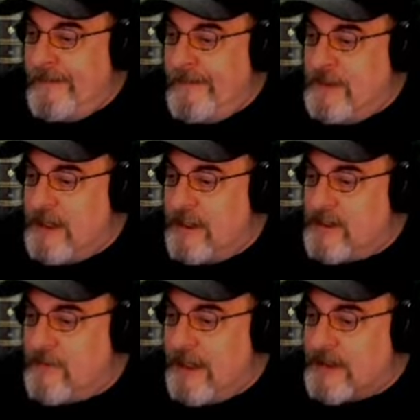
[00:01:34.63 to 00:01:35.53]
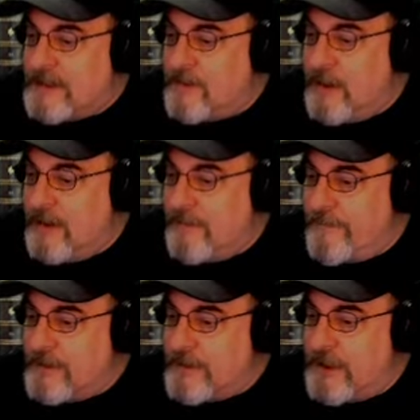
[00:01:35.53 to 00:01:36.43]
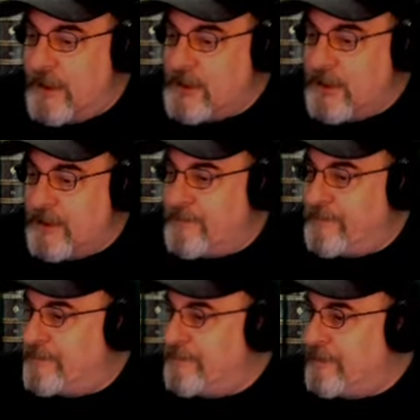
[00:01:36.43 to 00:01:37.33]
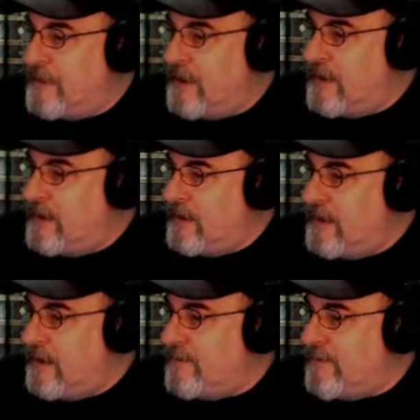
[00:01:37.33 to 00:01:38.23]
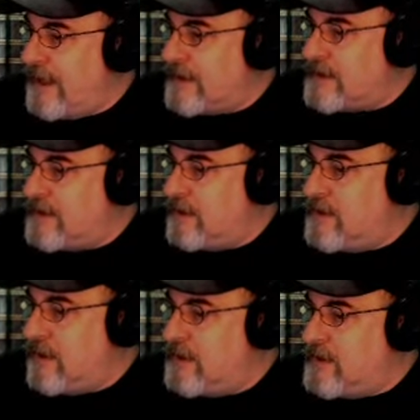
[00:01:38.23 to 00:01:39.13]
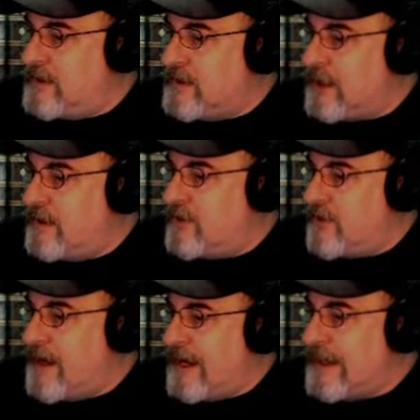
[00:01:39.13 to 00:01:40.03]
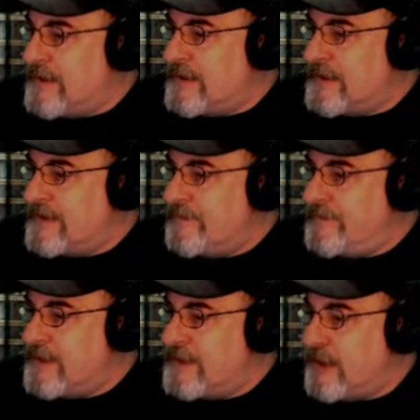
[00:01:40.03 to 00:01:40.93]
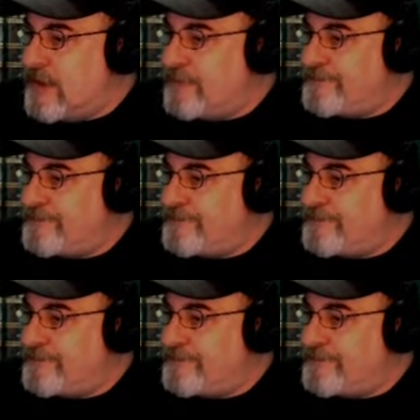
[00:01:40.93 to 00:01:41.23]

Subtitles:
Dungeon Master running first edition Advanced Dungeons and Dragons. So,